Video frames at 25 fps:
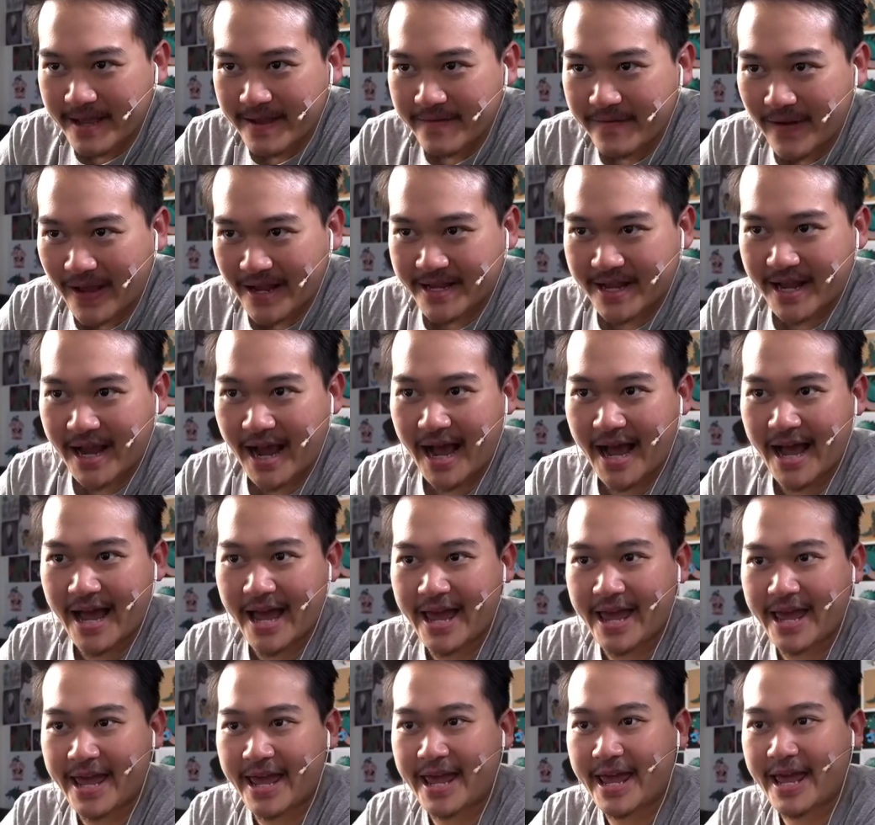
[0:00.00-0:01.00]
Fat
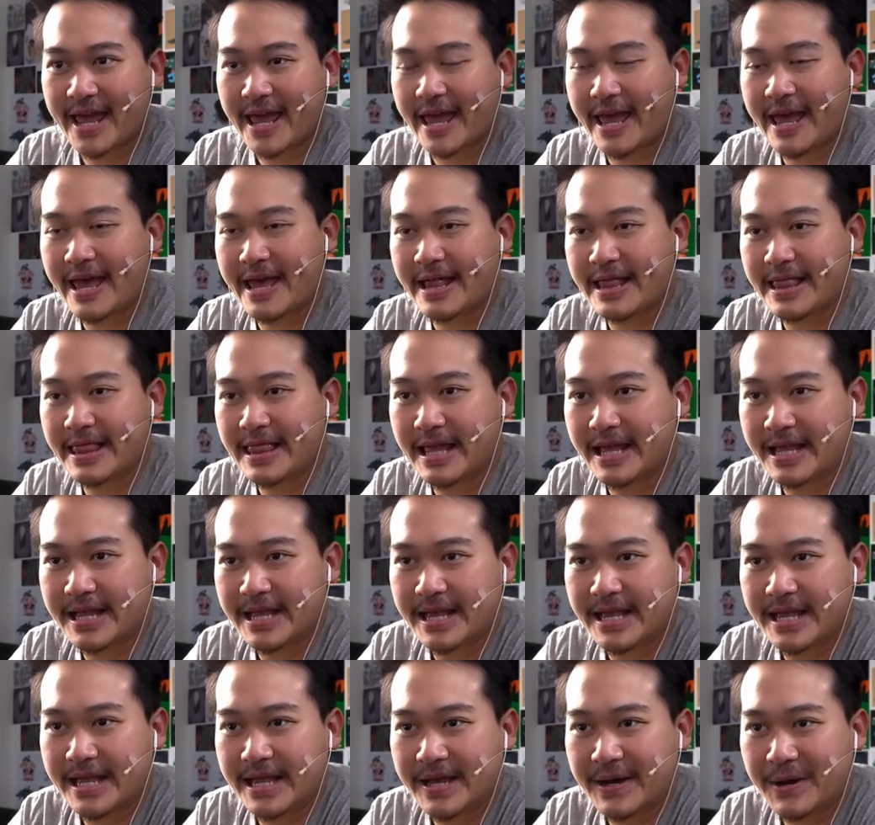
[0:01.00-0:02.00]
Guy
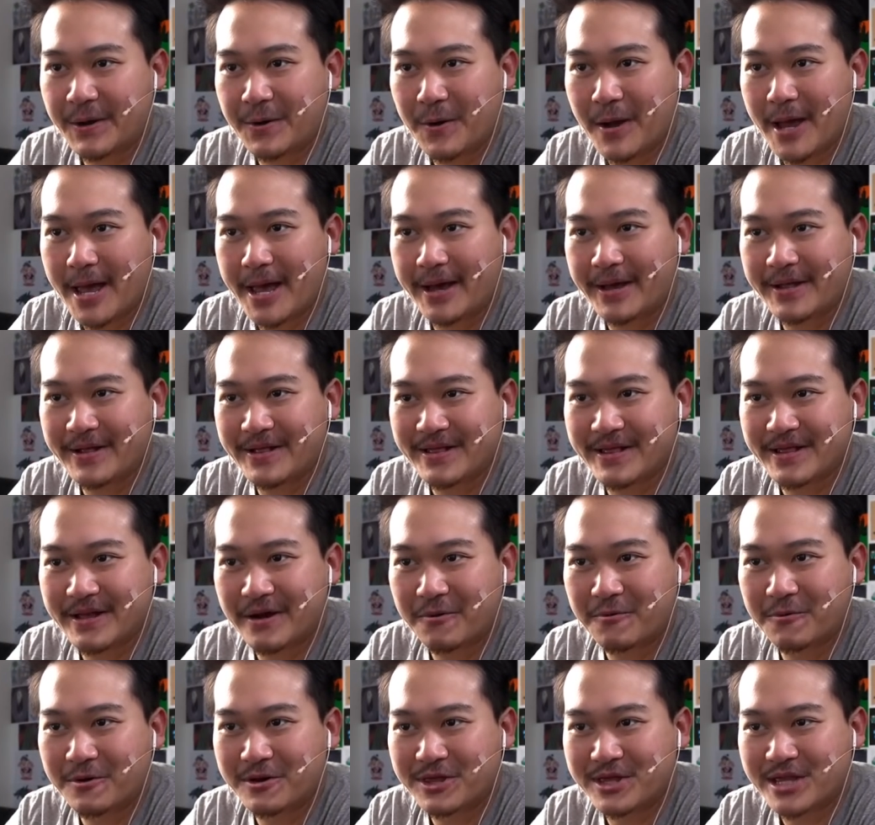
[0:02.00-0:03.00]

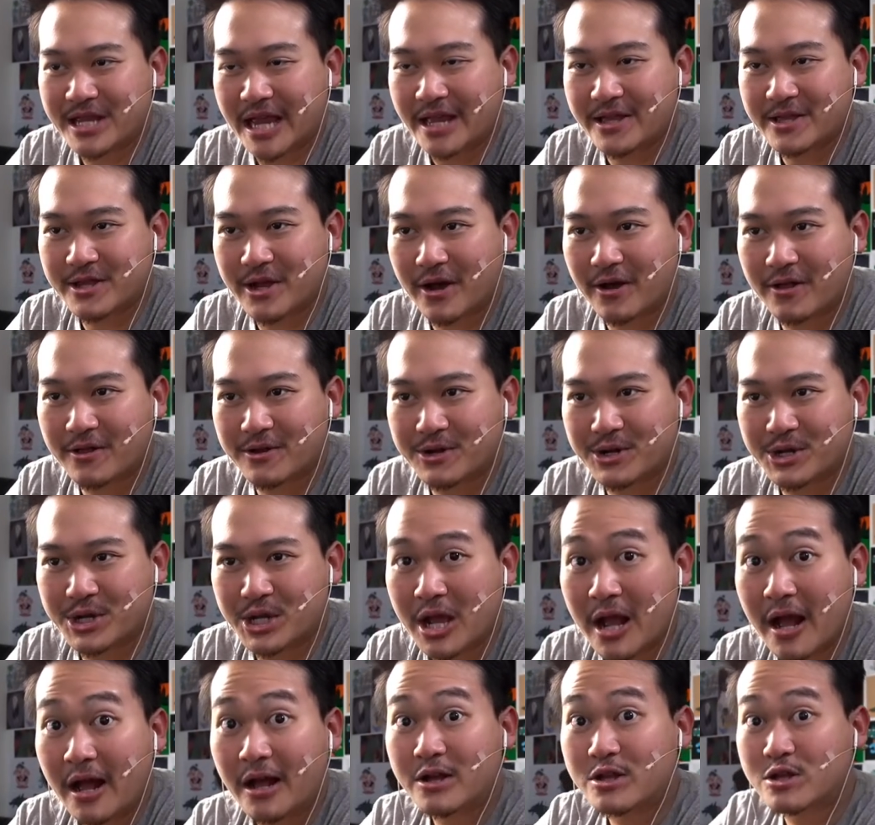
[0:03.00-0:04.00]
LOL with $10
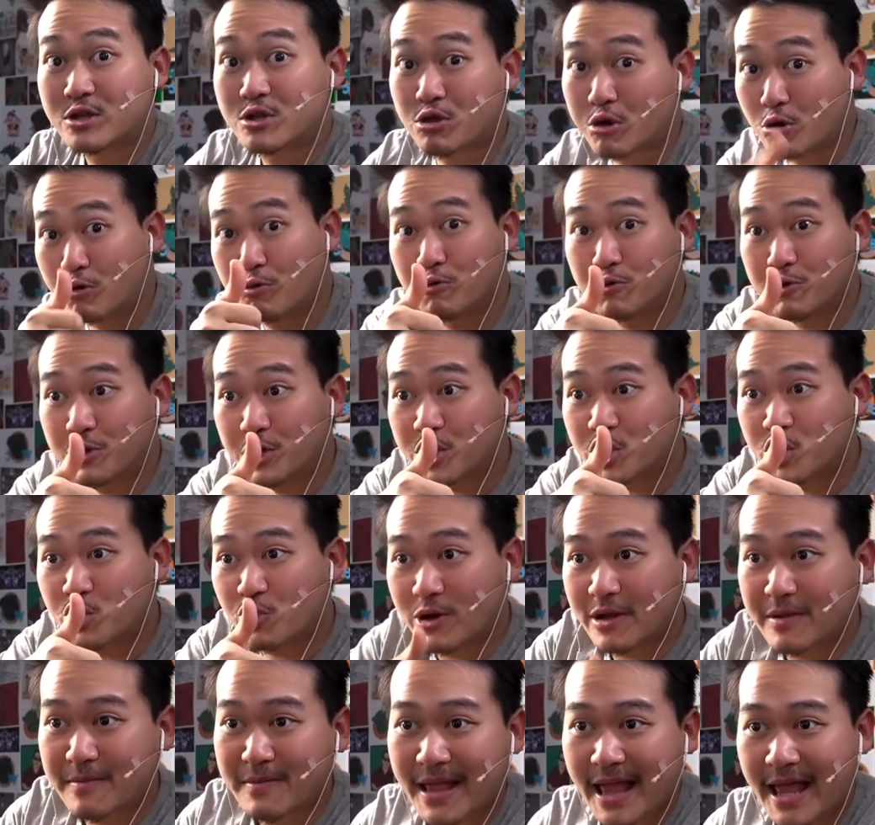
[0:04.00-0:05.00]
through the
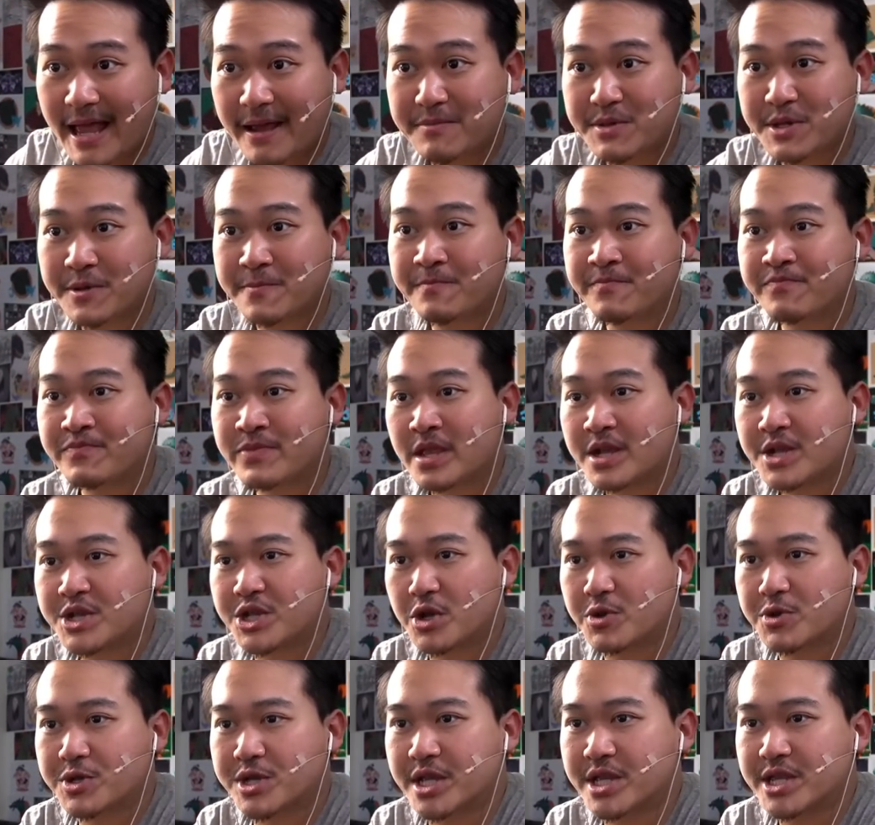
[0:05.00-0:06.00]
Streamlabs.
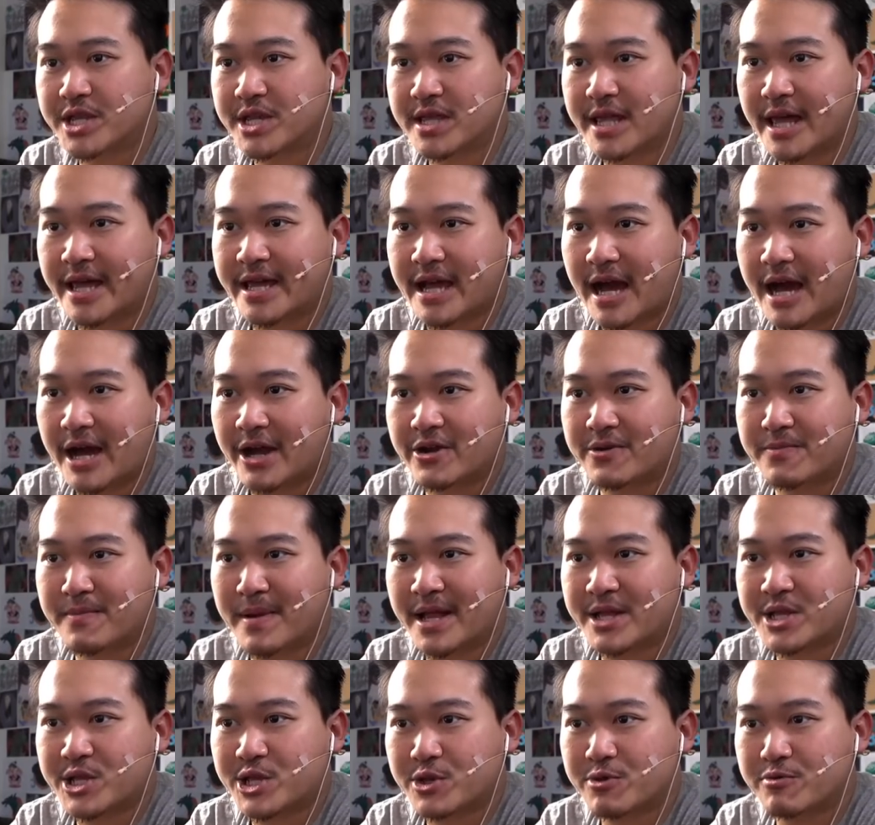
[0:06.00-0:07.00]
So since you like Iron
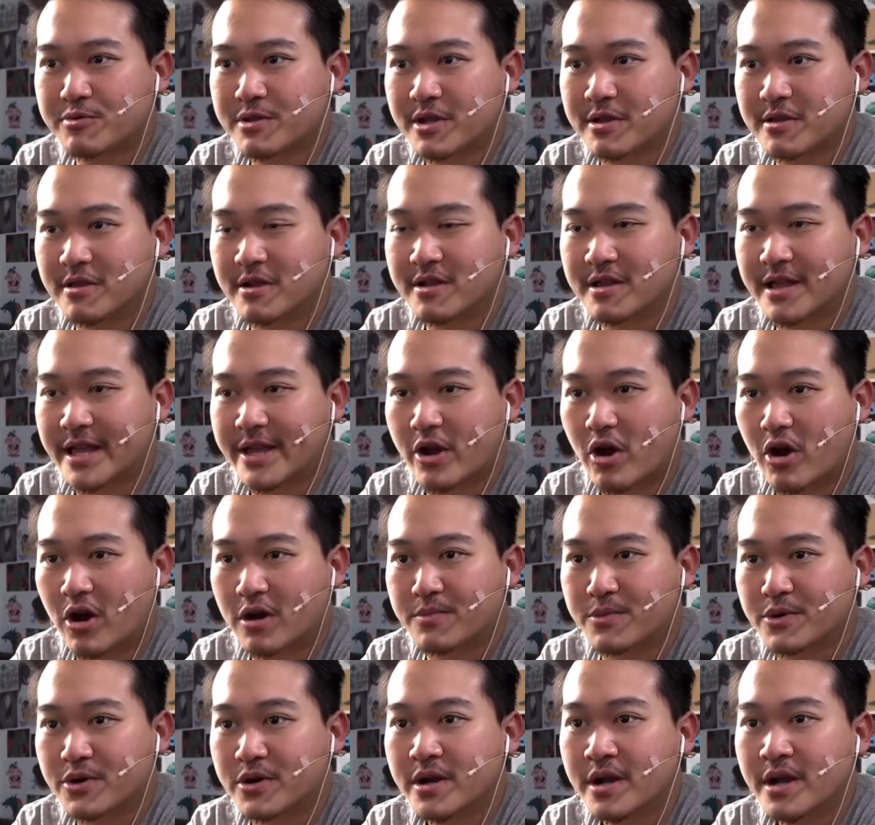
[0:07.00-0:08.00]
Man suit to look like
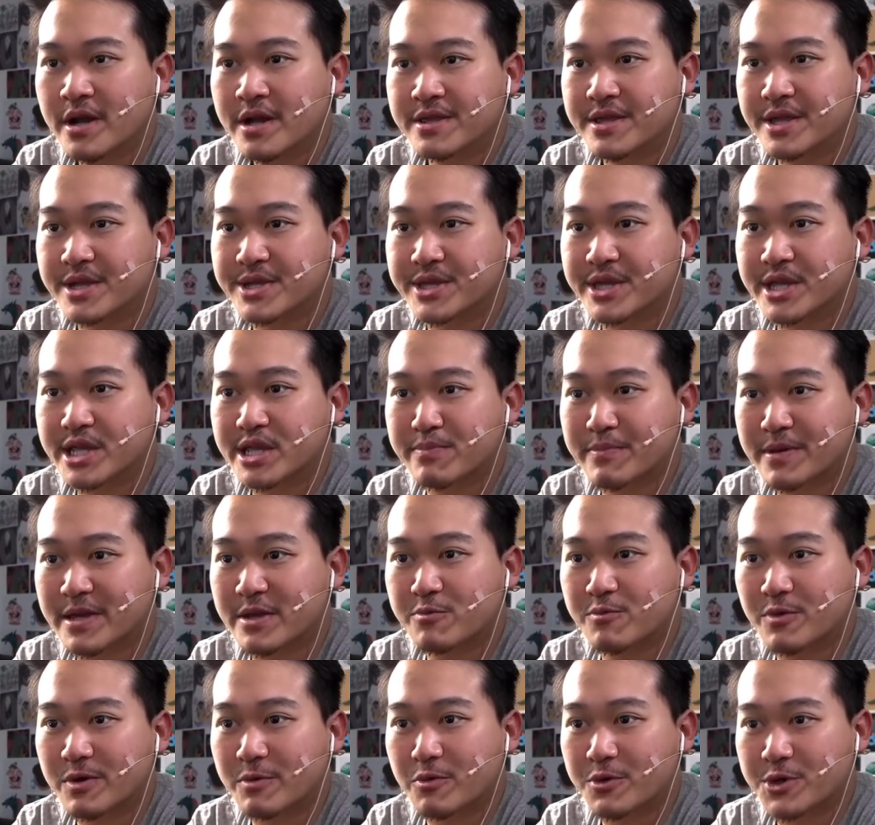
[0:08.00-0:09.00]
armor, does this
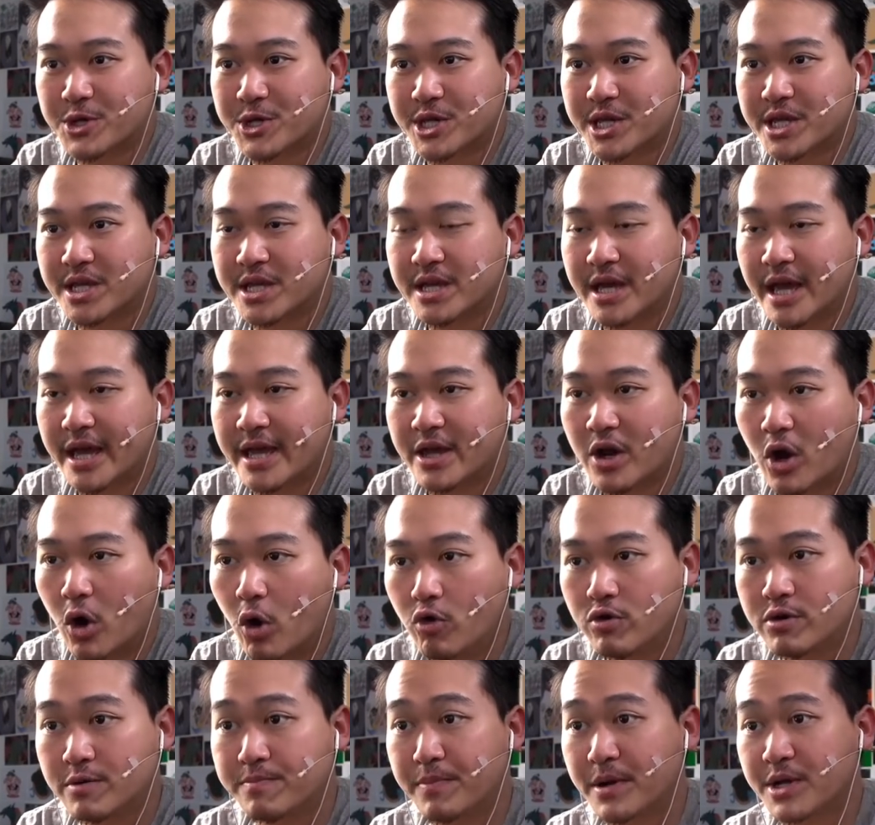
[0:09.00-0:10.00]
mean we will see a
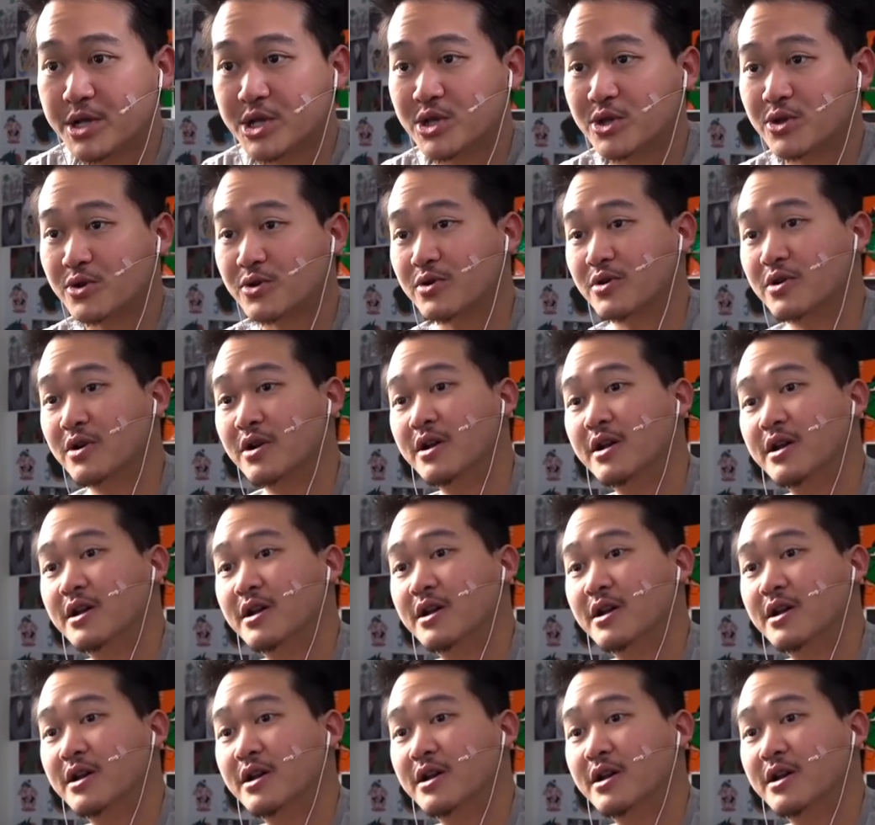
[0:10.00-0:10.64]
Hulkbuster